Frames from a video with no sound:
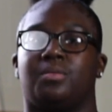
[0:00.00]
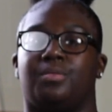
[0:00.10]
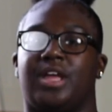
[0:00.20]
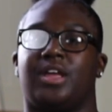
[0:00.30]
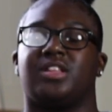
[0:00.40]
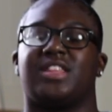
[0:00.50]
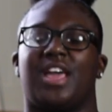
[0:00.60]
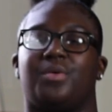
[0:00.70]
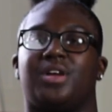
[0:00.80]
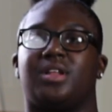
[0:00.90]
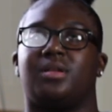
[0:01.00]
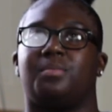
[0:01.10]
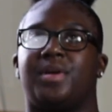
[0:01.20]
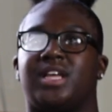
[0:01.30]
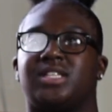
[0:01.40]
they
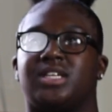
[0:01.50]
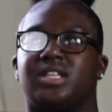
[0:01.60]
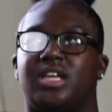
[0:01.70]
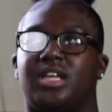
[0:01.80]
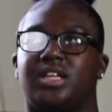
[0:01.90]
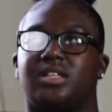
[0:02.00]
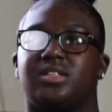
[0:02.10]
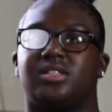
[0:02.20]
would basically